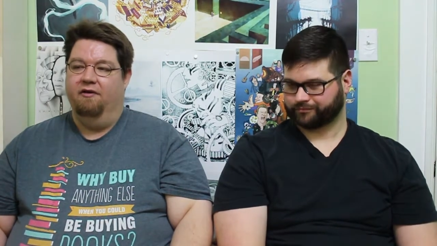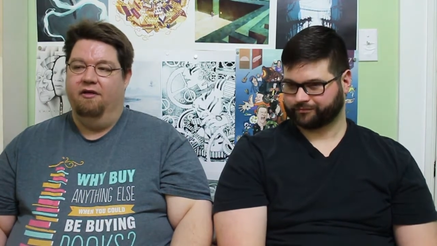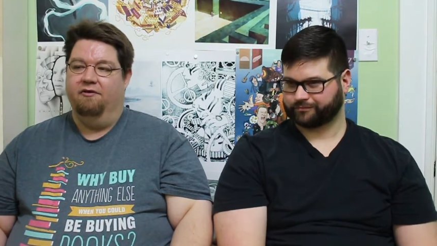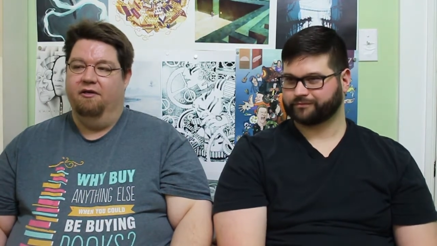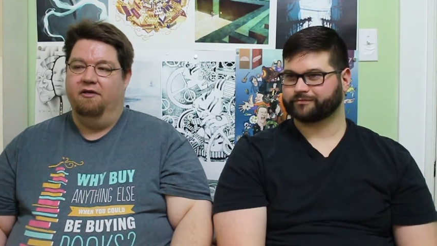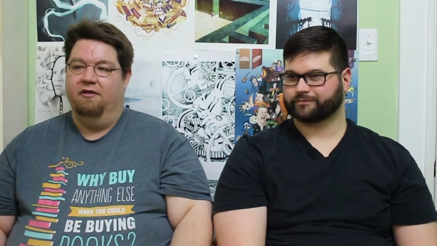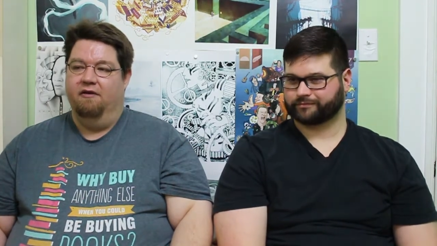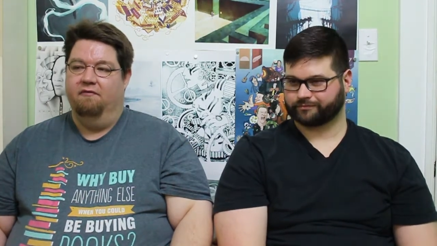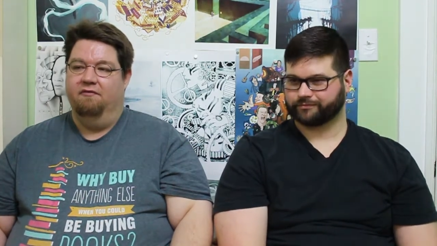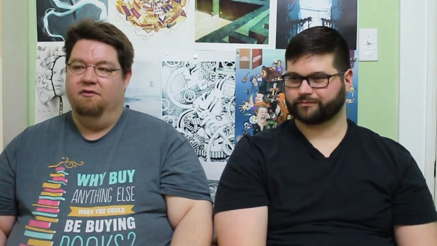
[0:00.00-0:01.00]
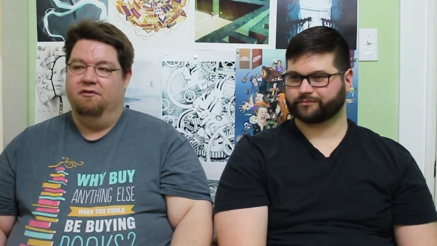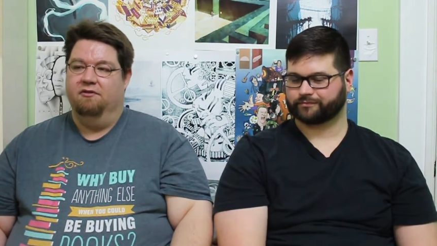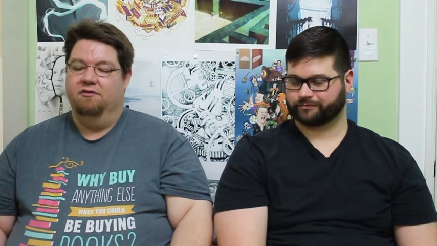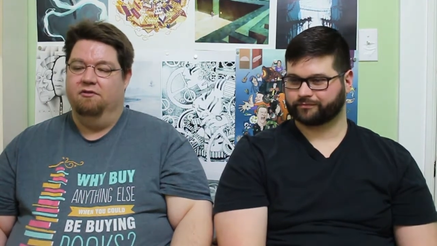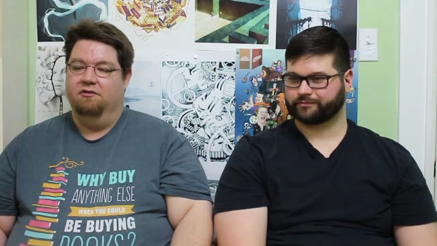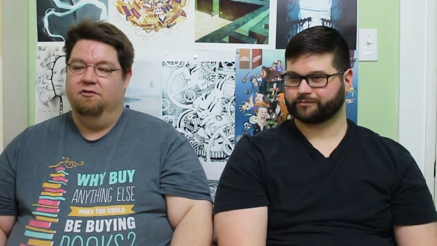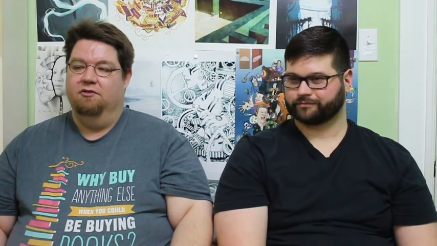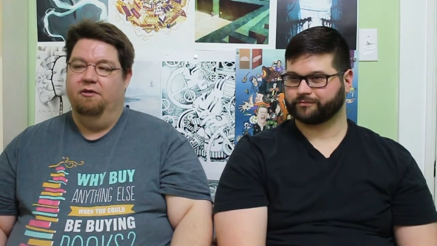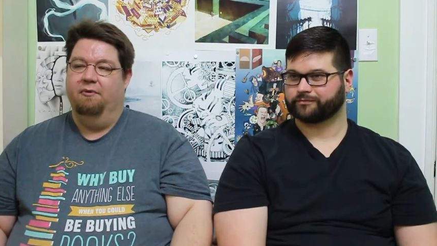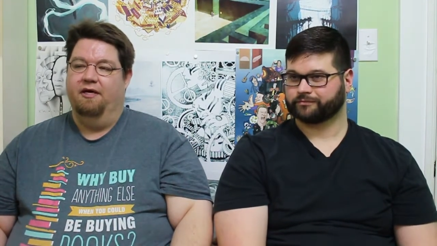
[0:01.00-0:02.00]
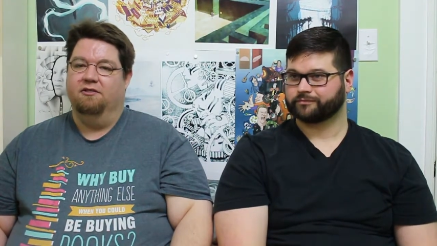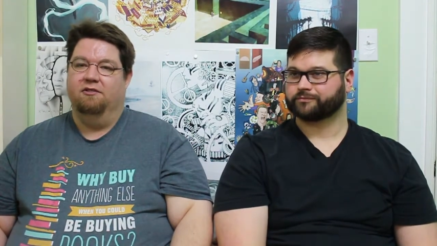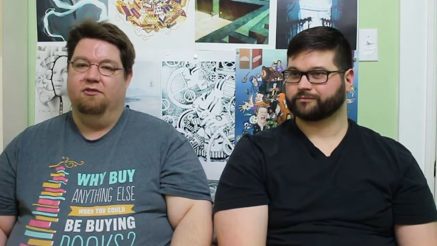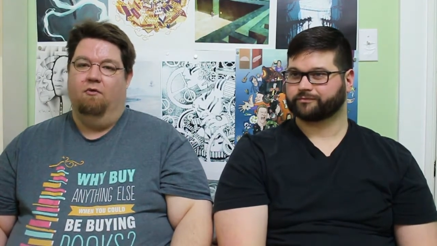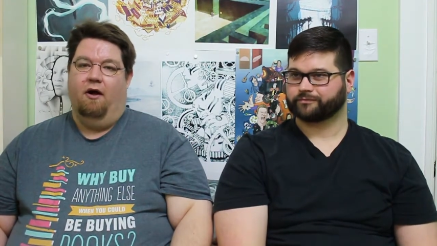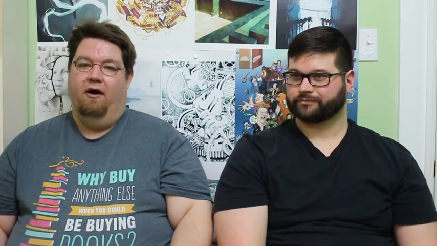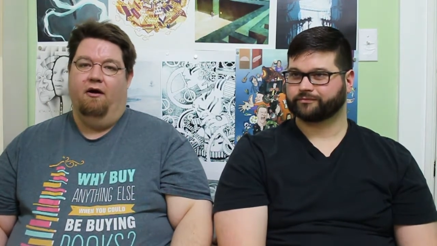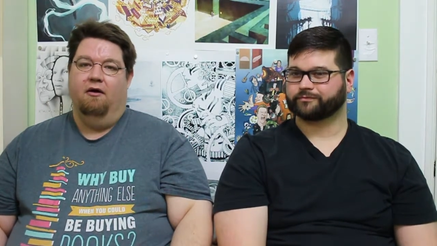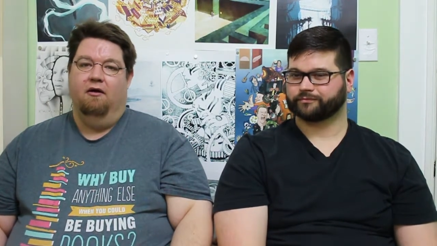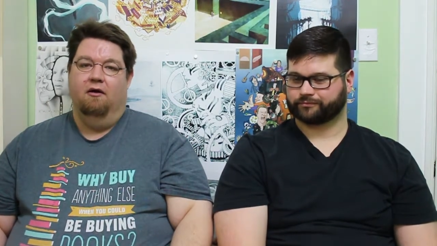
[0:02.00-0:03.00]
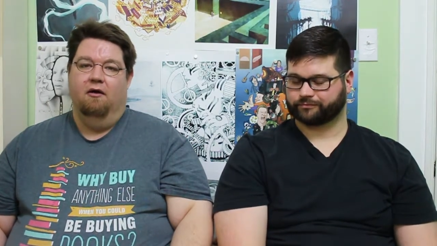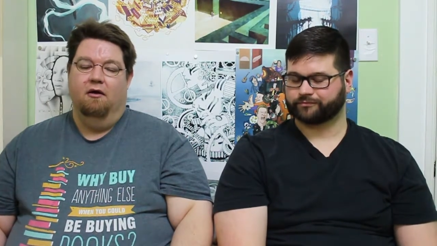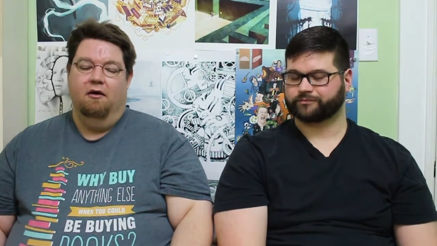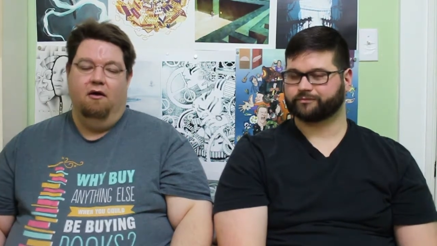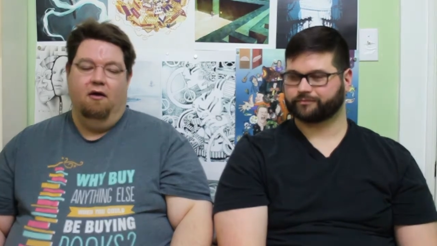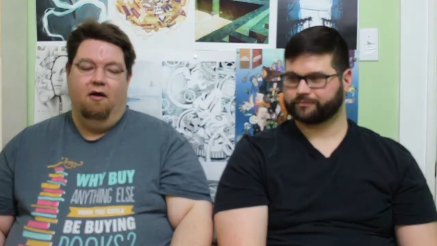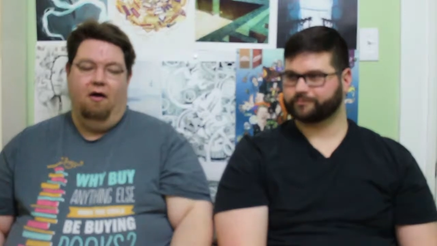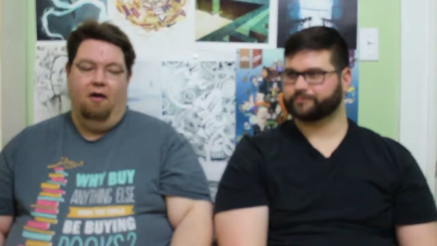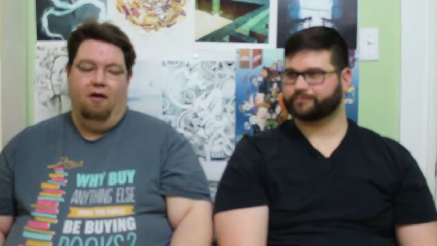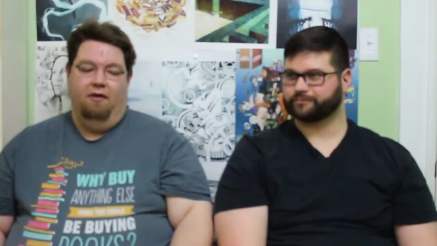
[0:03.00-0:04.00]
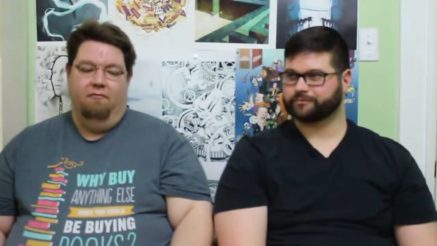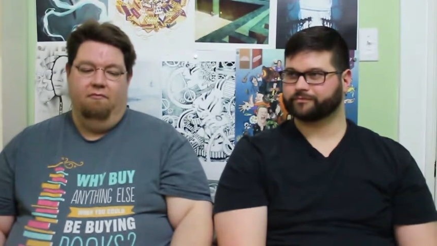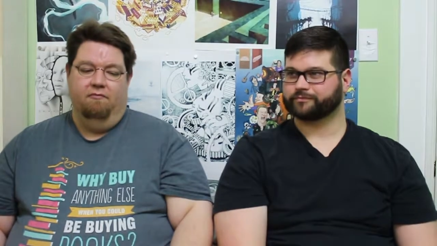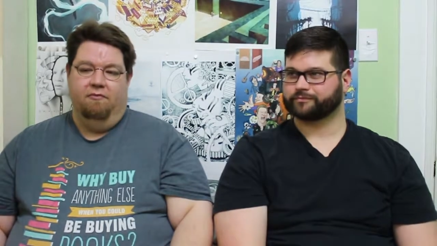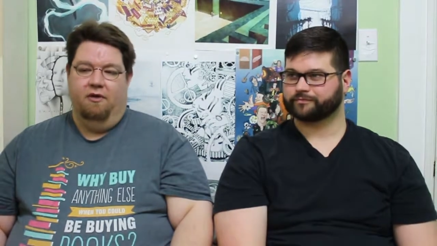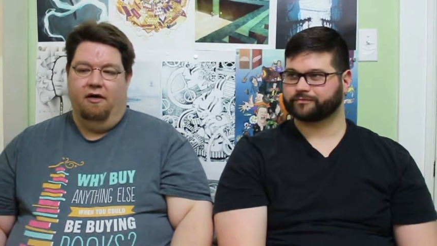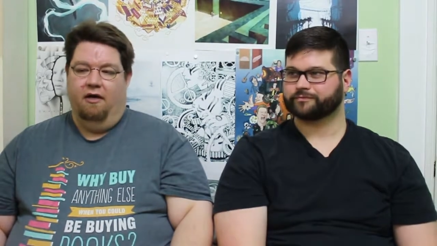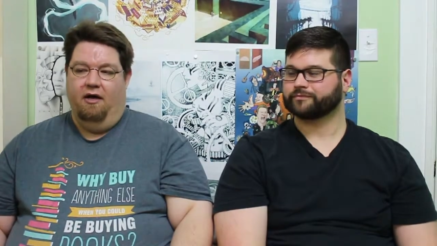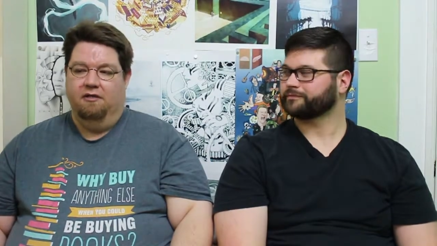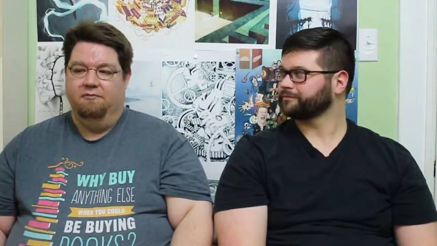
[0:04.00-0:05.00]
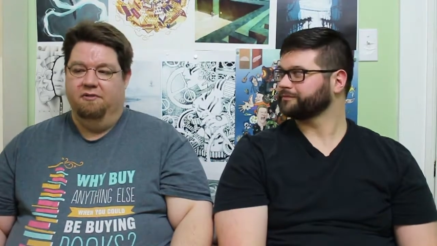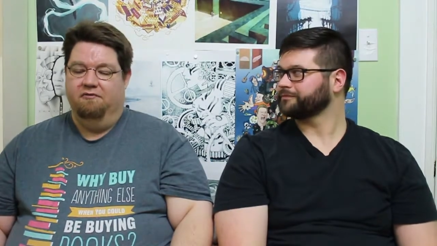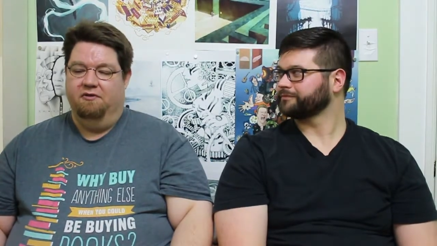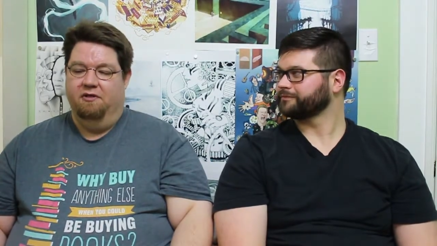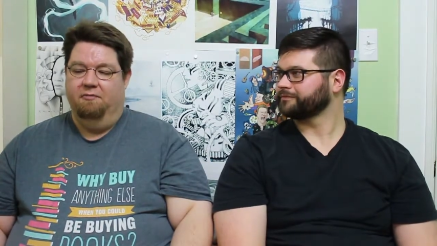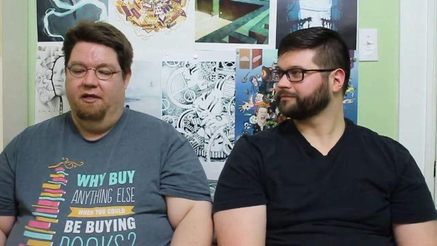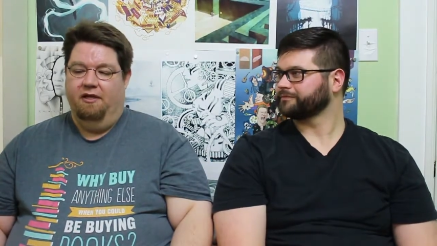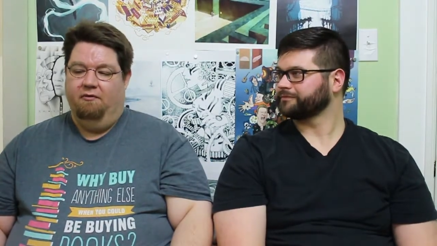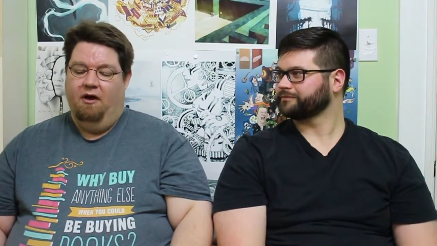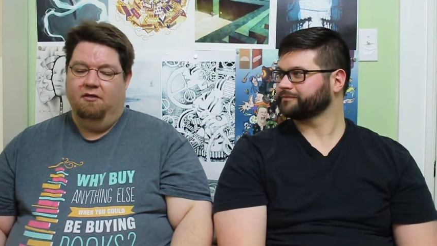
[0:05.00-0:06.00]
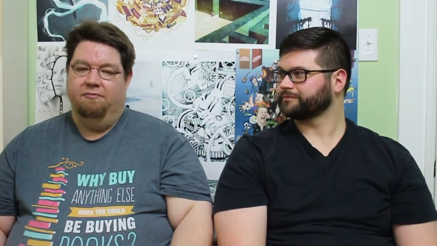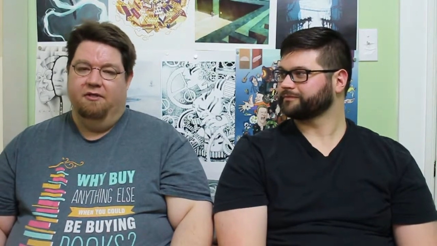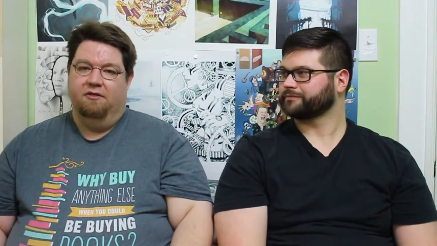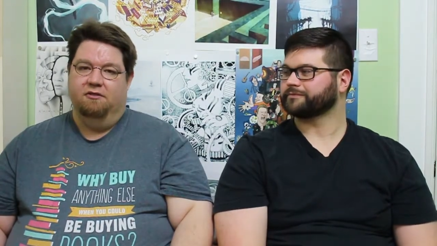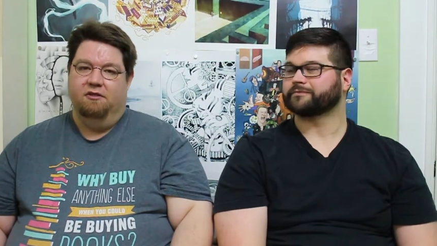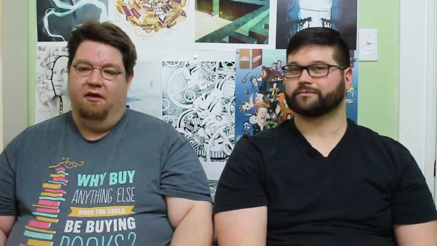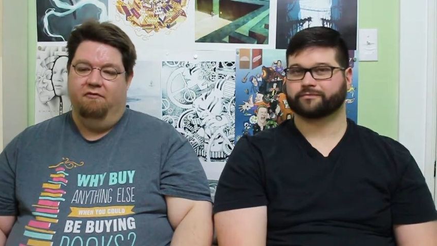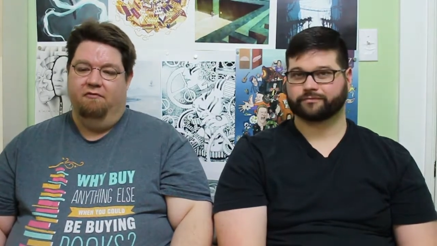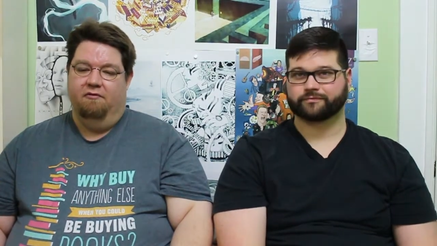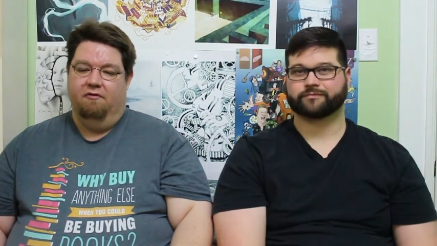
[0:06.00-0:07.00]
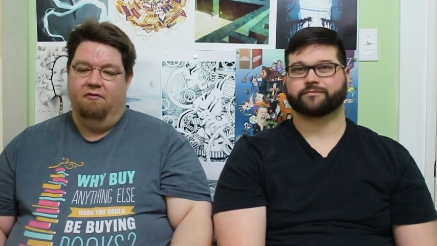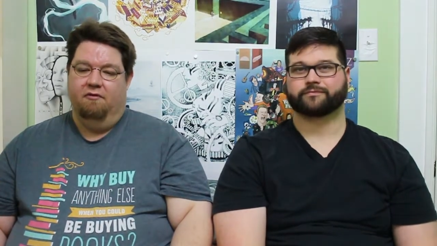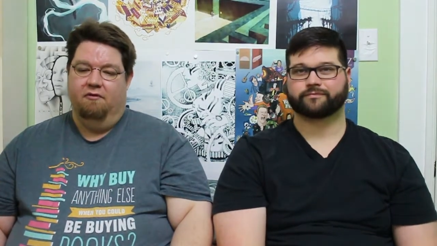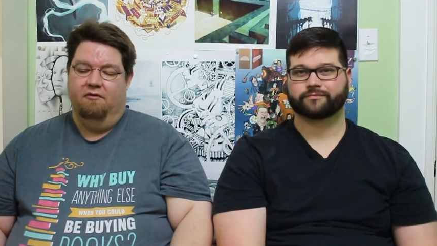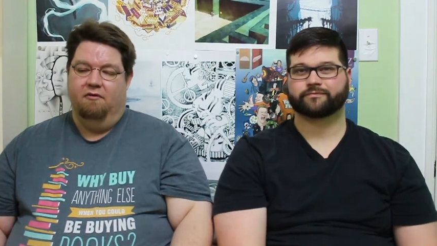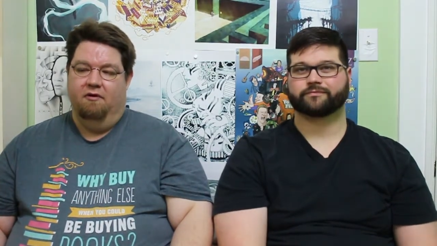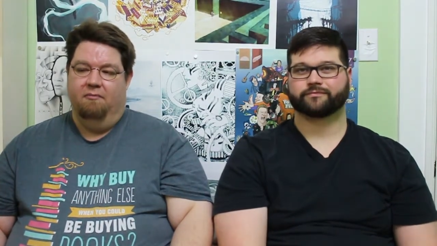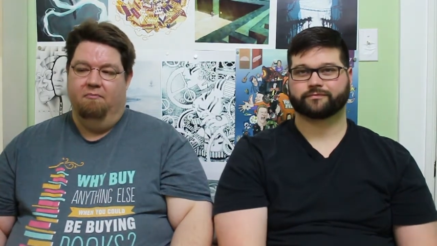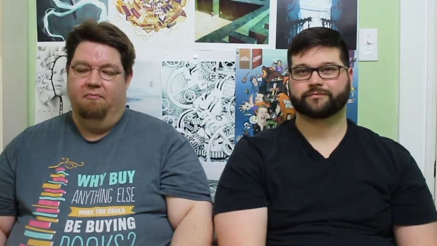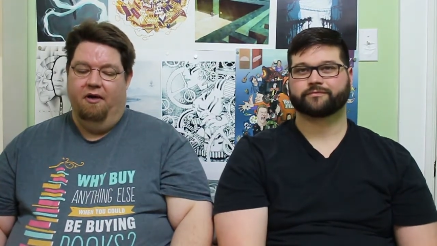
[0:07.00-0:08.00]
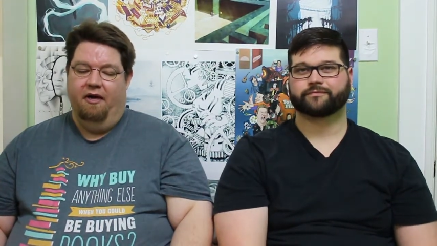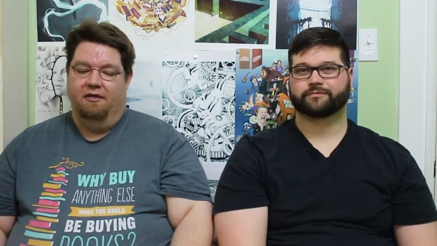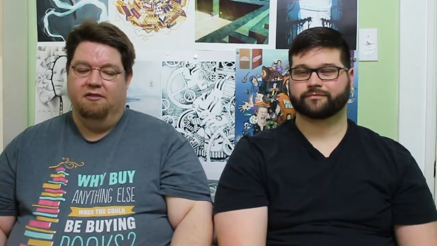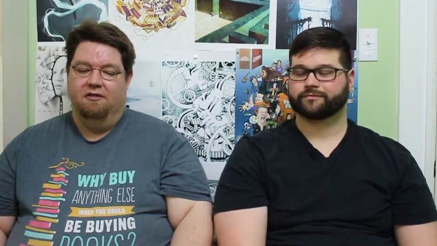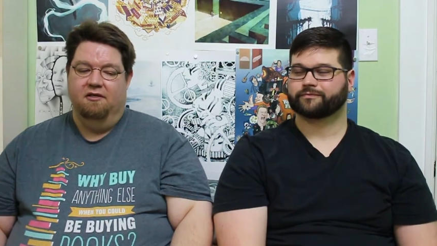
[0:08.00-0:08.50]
Speaker 1: an electric i have this cheap ass Squier mm-hmm. um, that i got specifically to play like rocksmith and mm-hmm. stuff mm-hmm. but